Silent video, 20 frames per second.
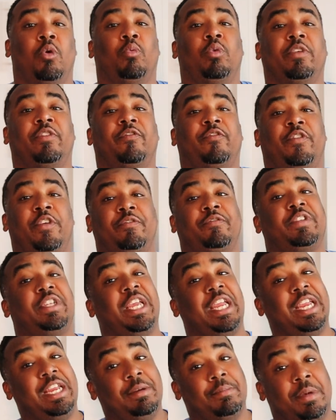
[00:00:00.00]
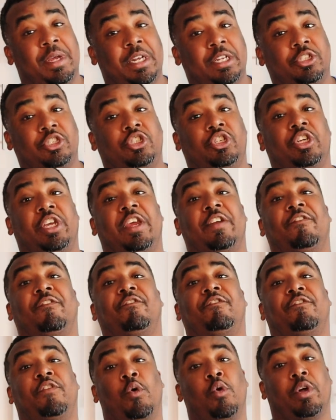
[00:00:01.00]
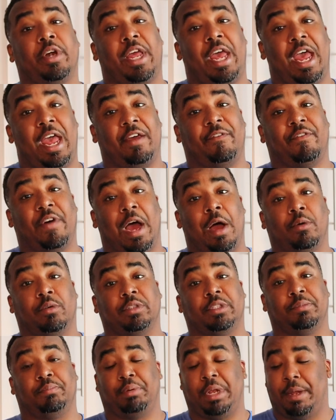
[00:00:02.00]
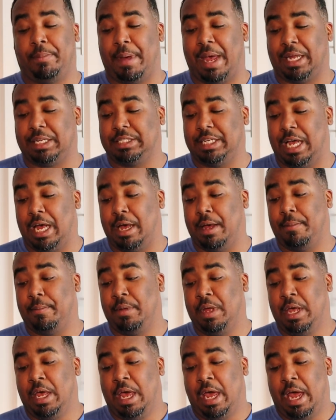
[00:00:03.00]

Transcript: With 15 minutes, you get 4.5 hours of playback time.